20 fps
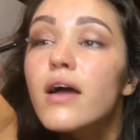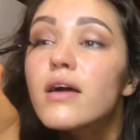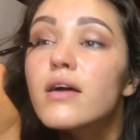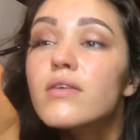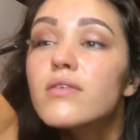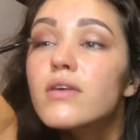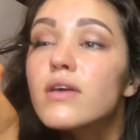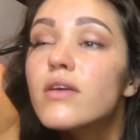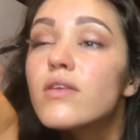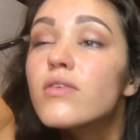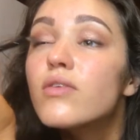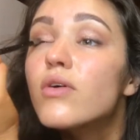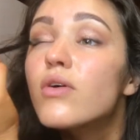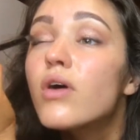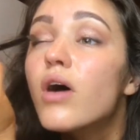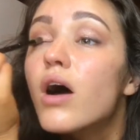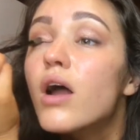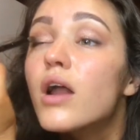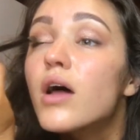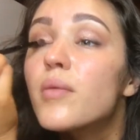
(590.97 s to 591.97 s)
I get so
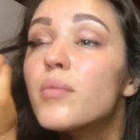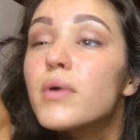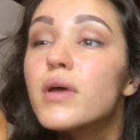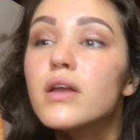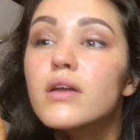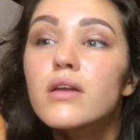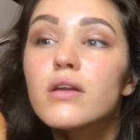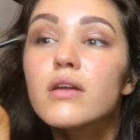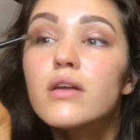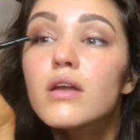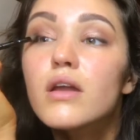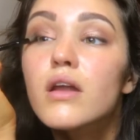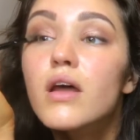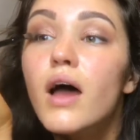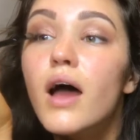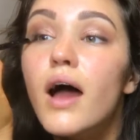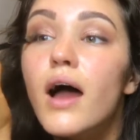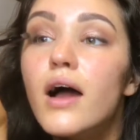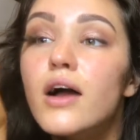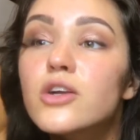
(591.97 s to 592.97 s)
caught up in
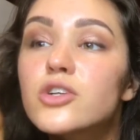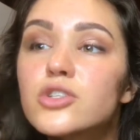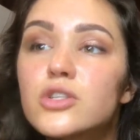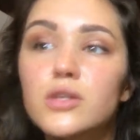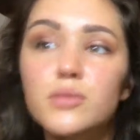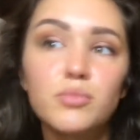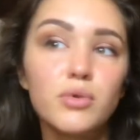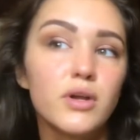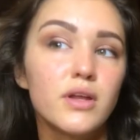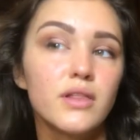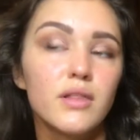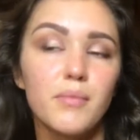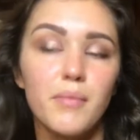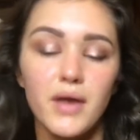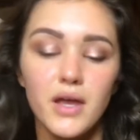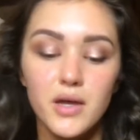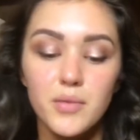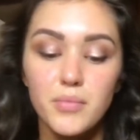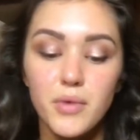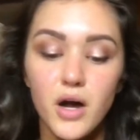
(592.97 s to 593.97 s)
actually putting the
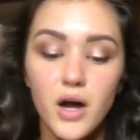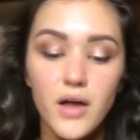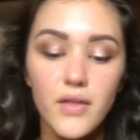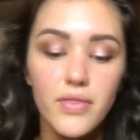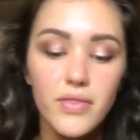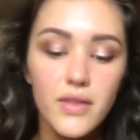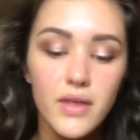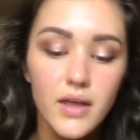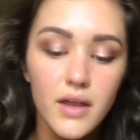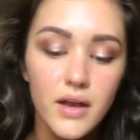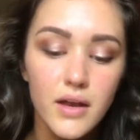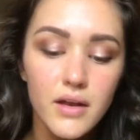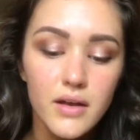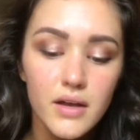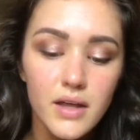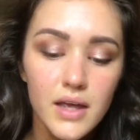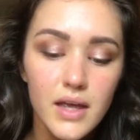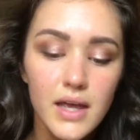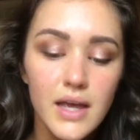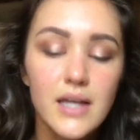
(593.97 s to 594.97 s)
makeup on than
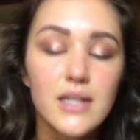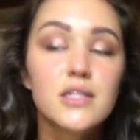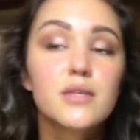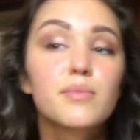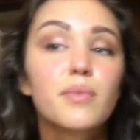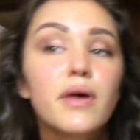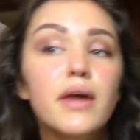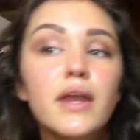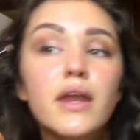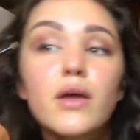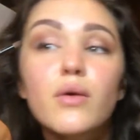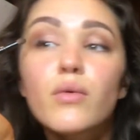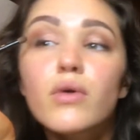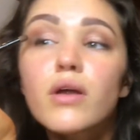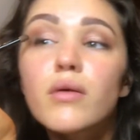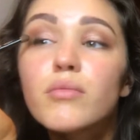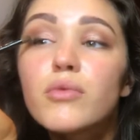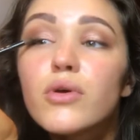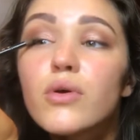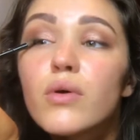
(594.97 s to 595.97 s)
explaining what
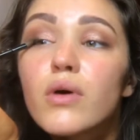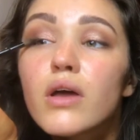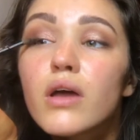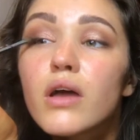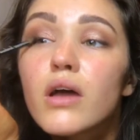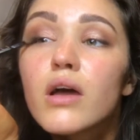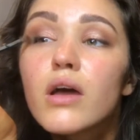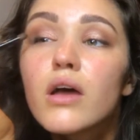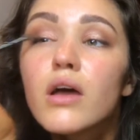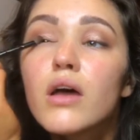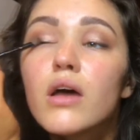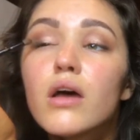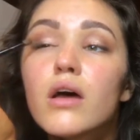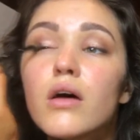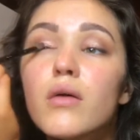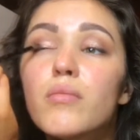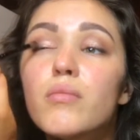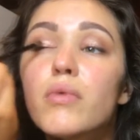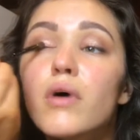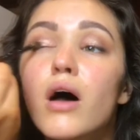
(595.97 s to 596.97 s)
I'm doing.
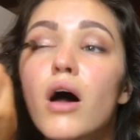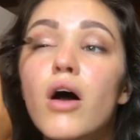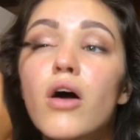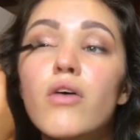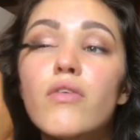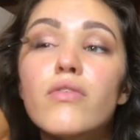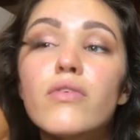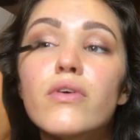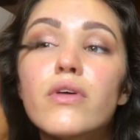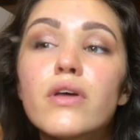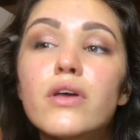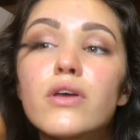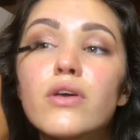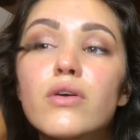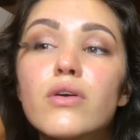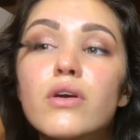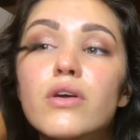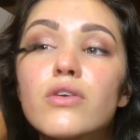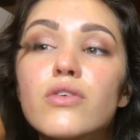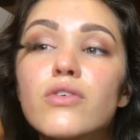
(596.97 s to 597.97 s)
But hopefully
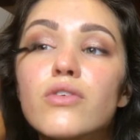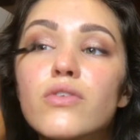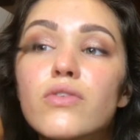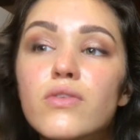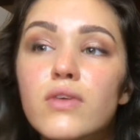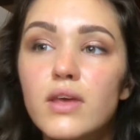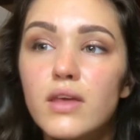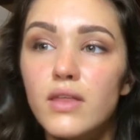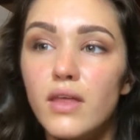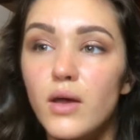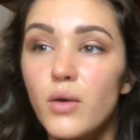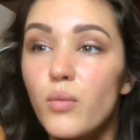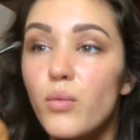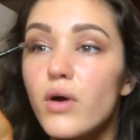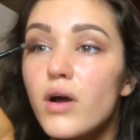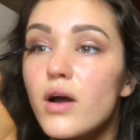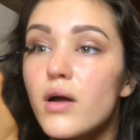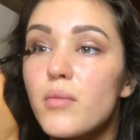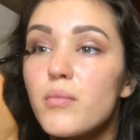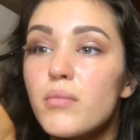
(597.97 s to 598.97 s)
you can just see like
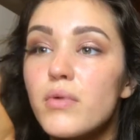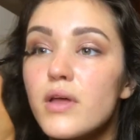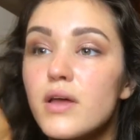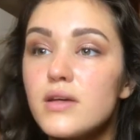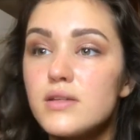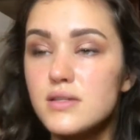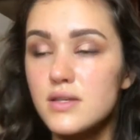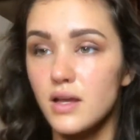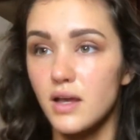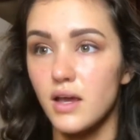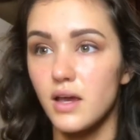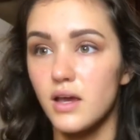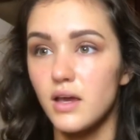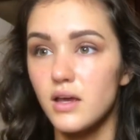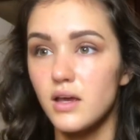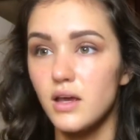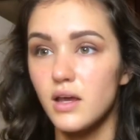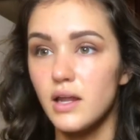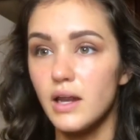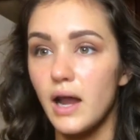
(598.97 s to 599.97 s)
where I'm placing
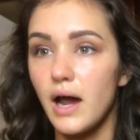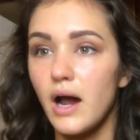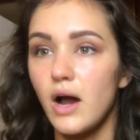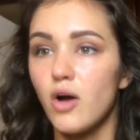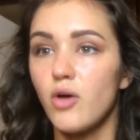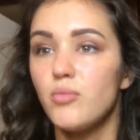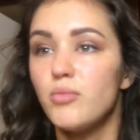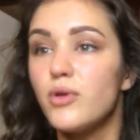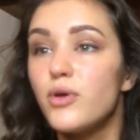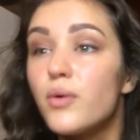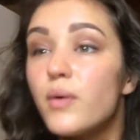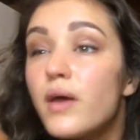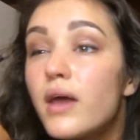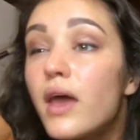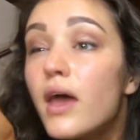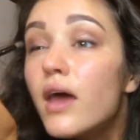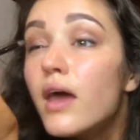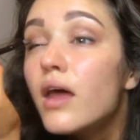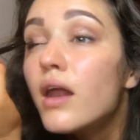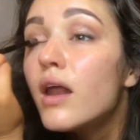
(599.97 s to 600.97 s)
it and how I'm doing
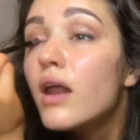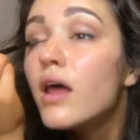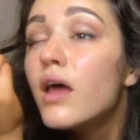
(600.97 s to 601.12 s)
it.